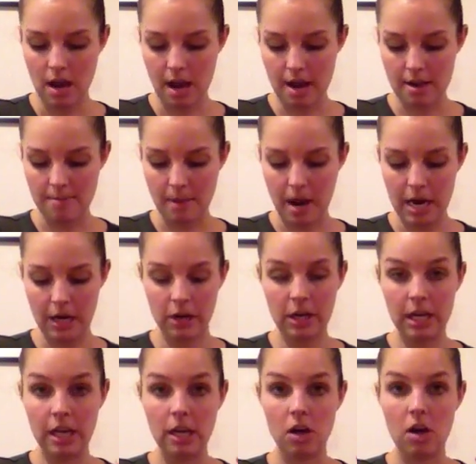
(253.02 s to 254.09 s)
I am
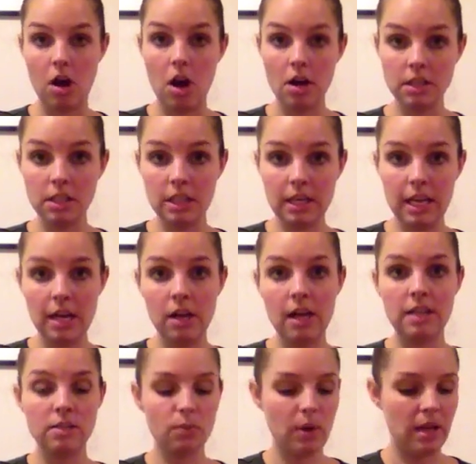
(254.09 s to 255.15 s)
ironing it onto the nail
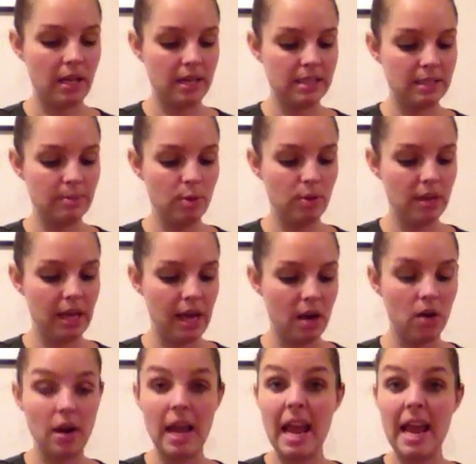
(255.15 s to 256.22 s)
as well as smoothing
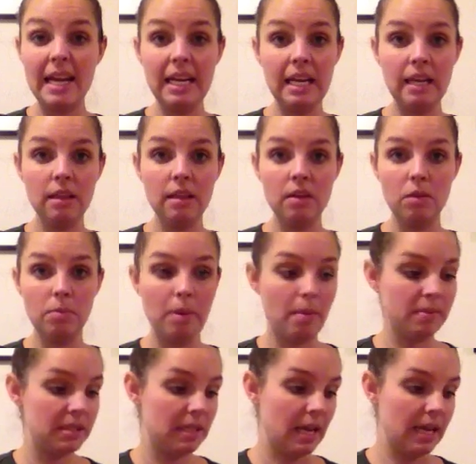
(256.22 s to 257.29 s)
out any little
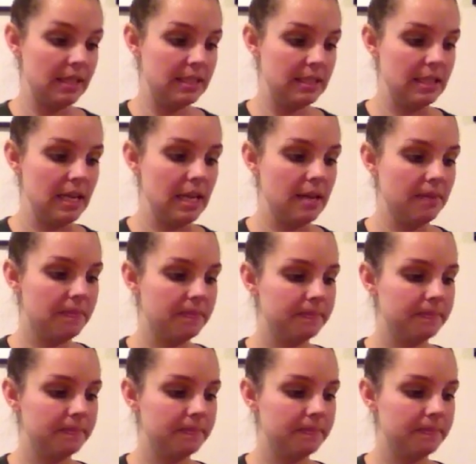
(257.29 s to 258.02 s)
bumps that I see.